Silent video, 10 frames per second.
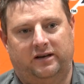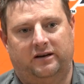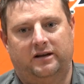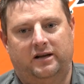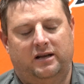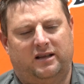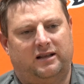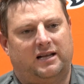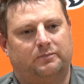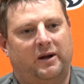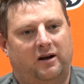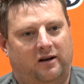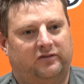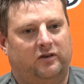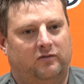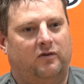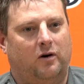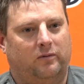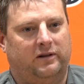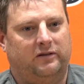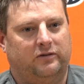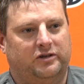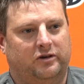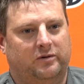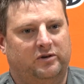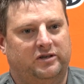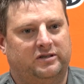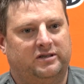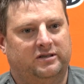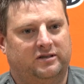and I think that's paid off so far within 3 scrimmages.